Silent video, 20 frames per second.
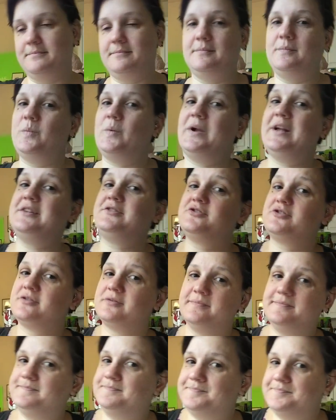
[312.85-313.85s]

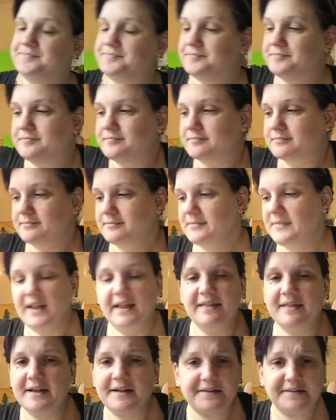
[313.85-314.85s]
which
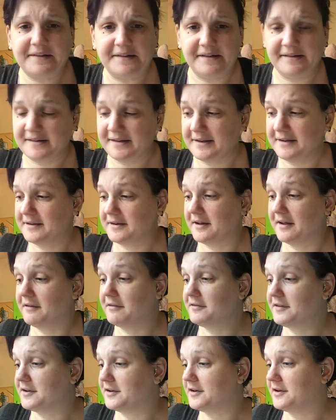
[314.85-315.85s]
that's easy
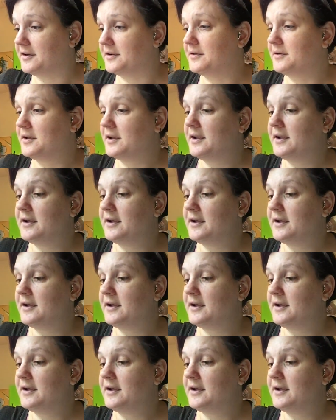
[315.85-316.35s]
enough to do.